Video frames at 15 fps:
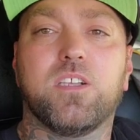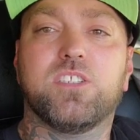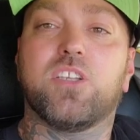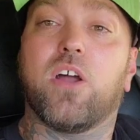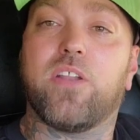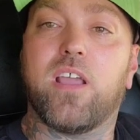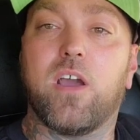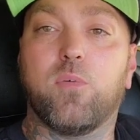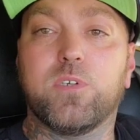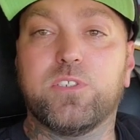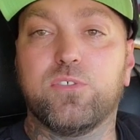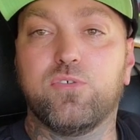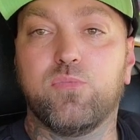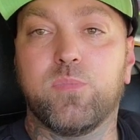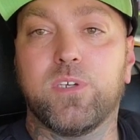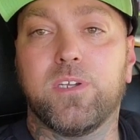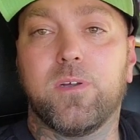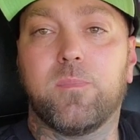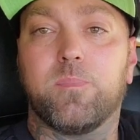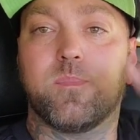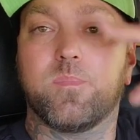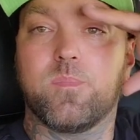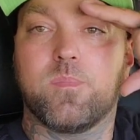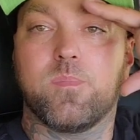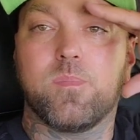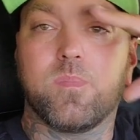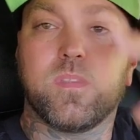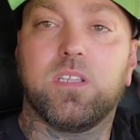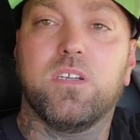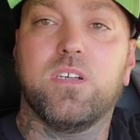Y'all know how we do, man.
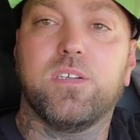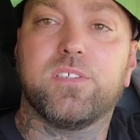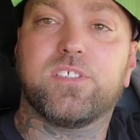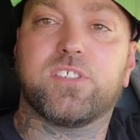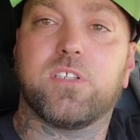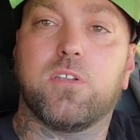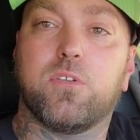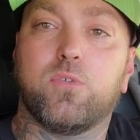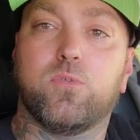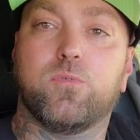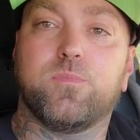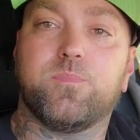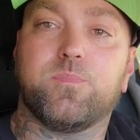Salute.